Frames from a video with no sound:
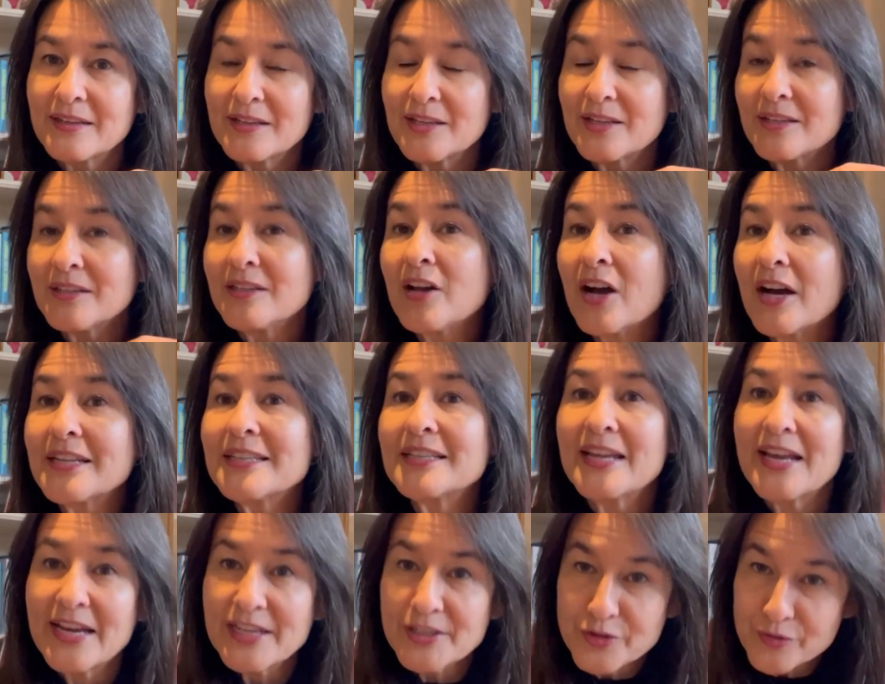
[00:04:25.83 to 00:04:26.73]

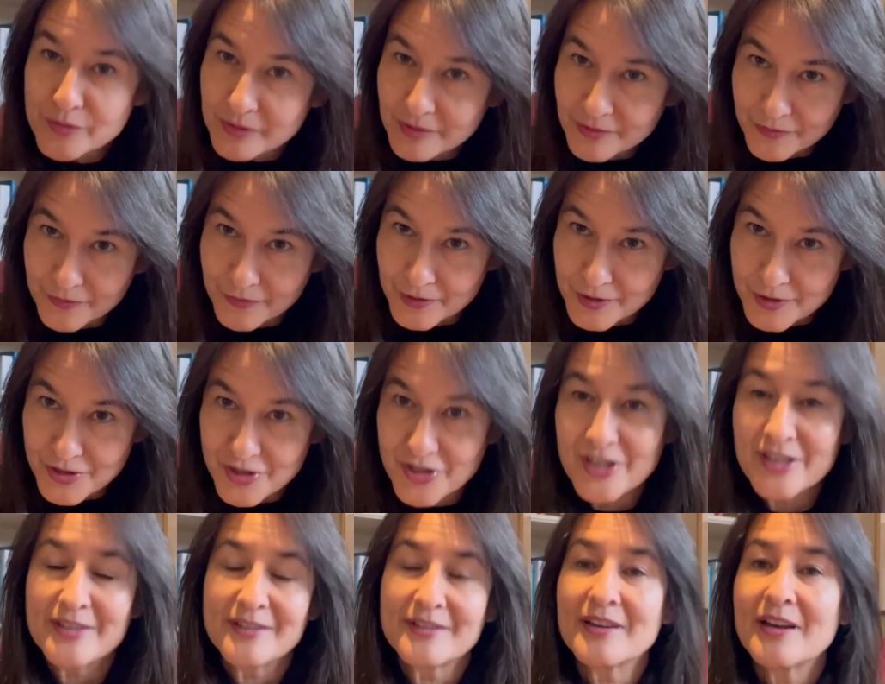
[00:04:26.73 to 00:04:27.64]
non-natural
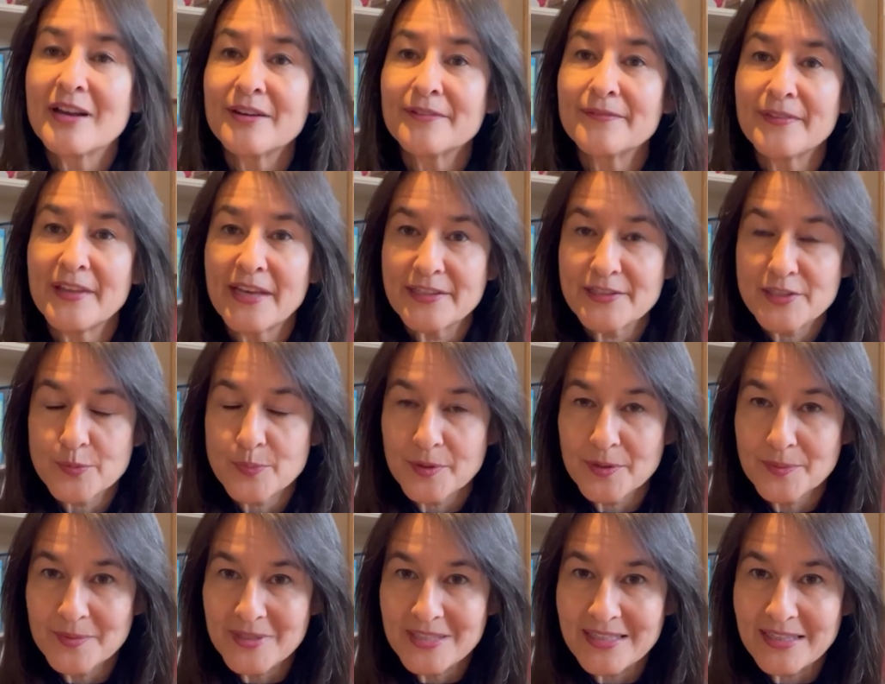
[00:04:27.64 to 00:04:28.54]
version of that
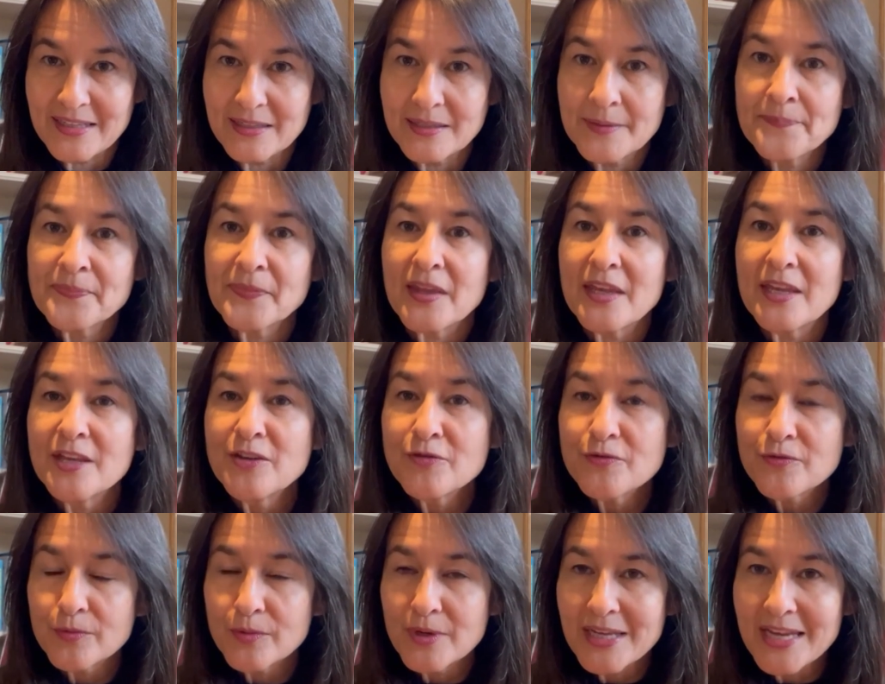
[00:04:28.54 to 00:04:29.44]
spermidine,
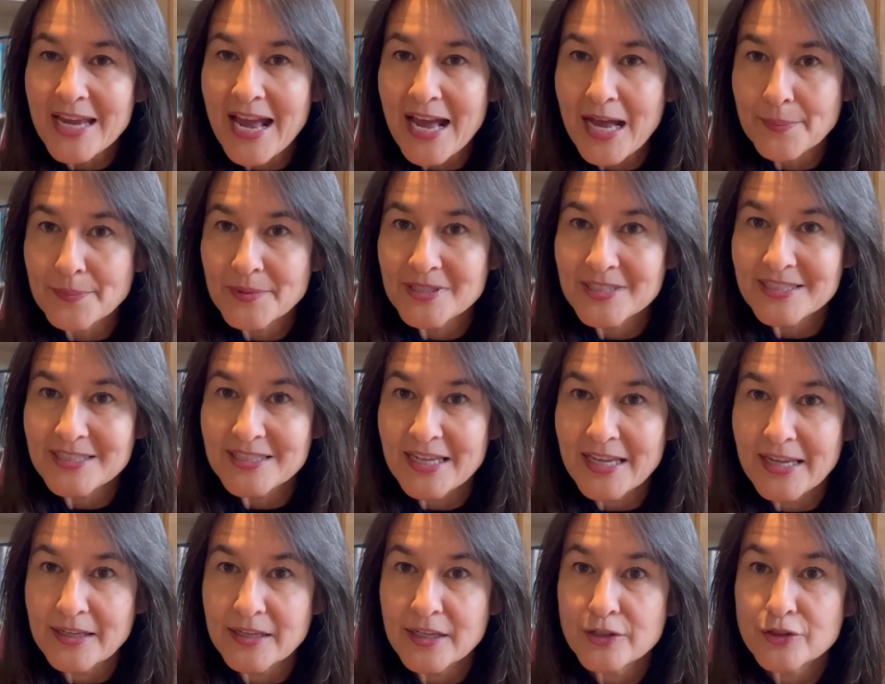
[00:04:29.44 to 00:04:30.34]
if we happen to
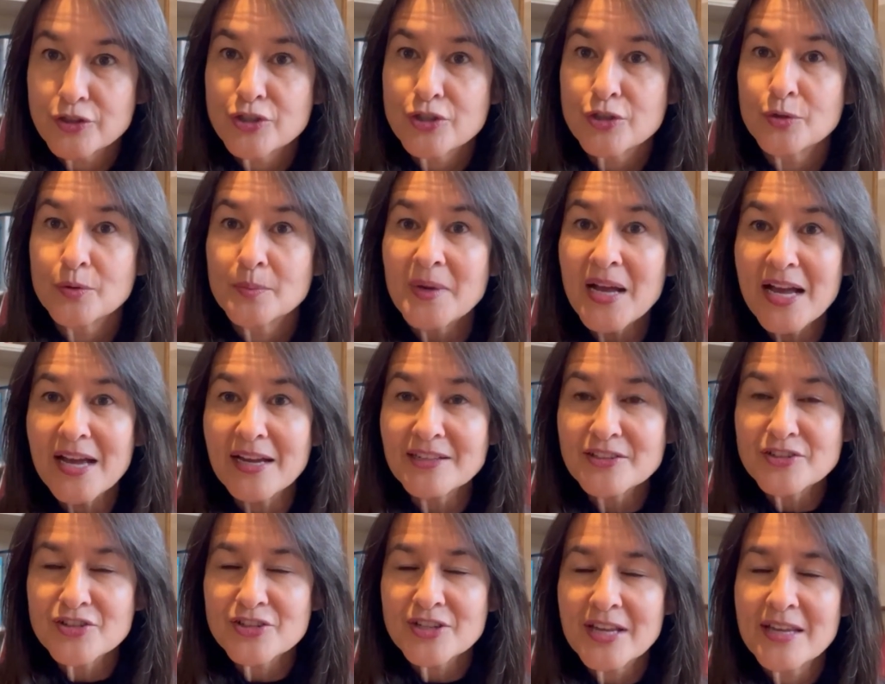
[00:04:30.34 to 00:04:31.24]
take too
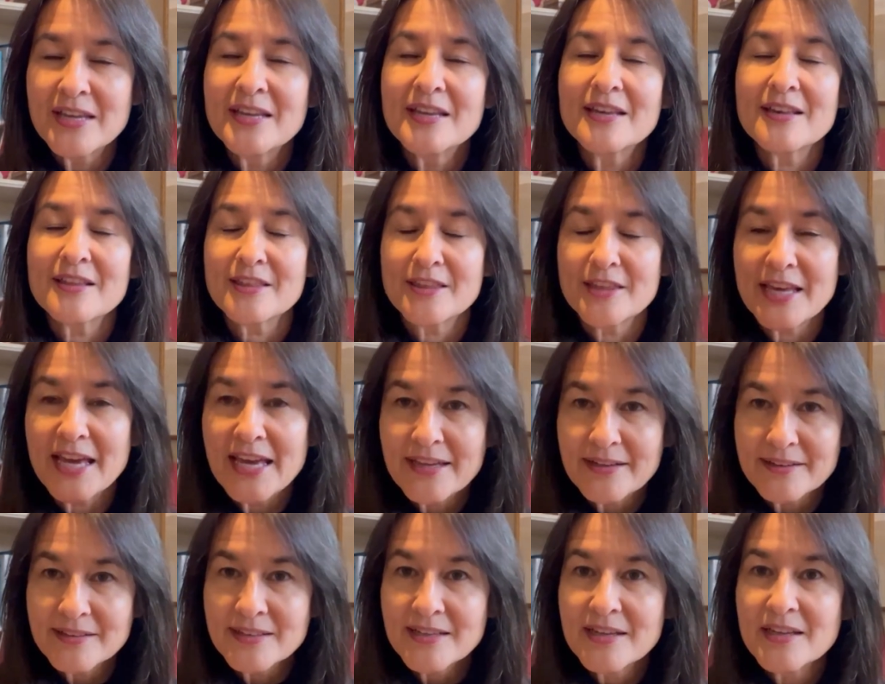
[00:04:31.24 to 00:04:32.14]
much,
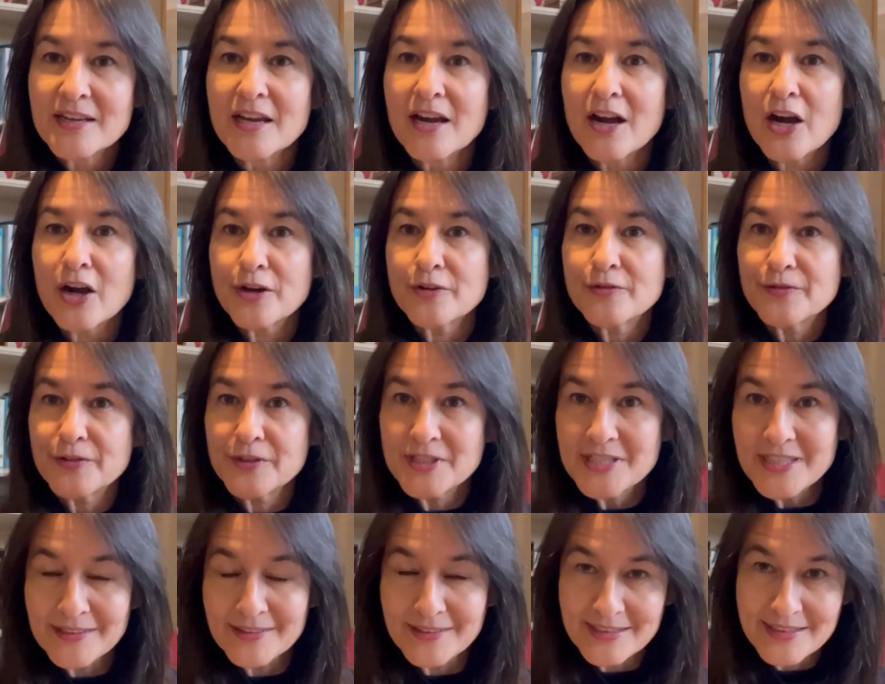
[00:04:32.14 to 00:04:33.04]
then our
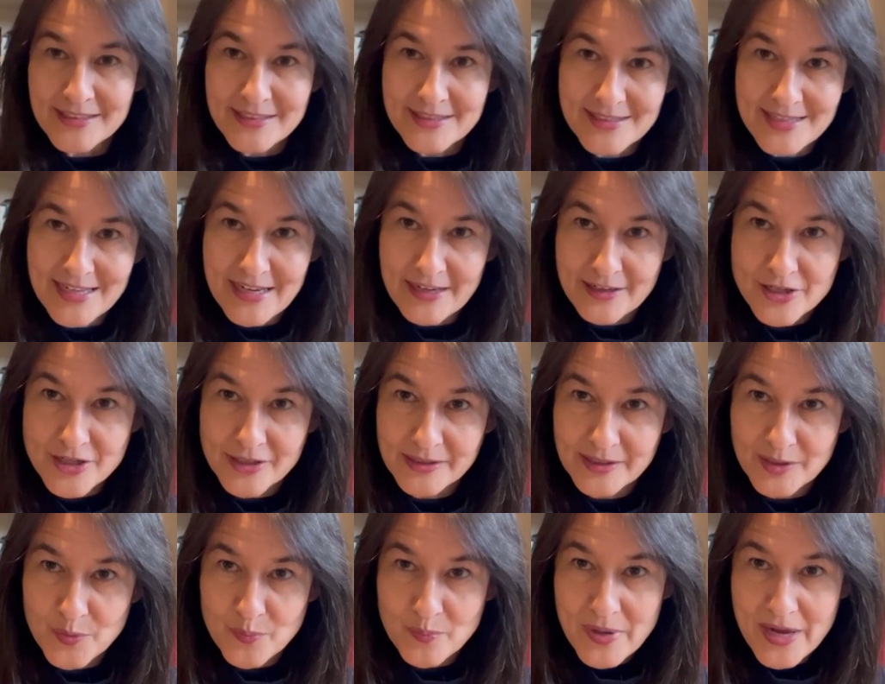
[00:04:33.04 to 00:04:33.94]
fertility is
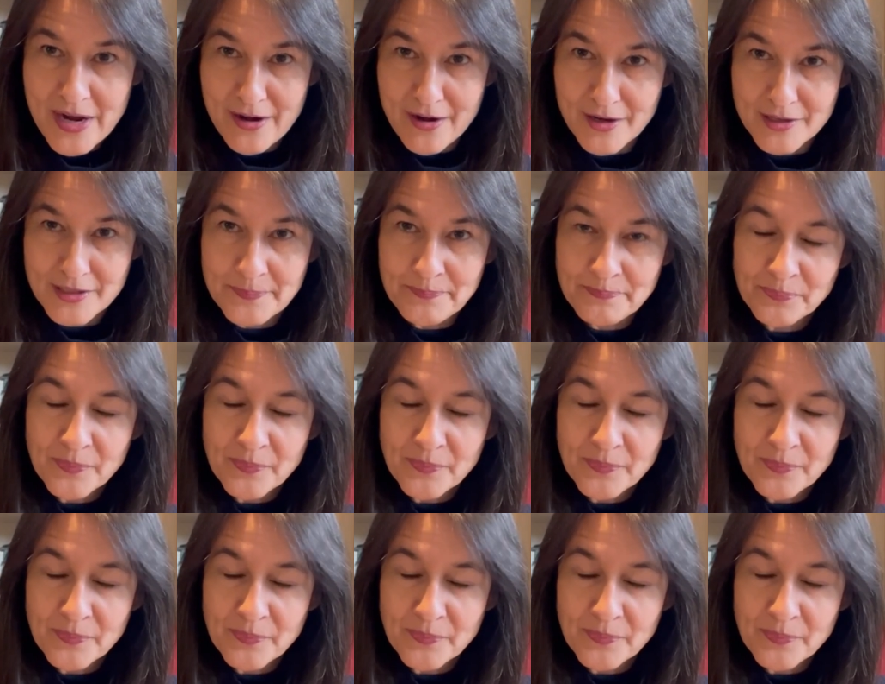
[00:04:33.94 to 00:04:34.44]
actually impaired.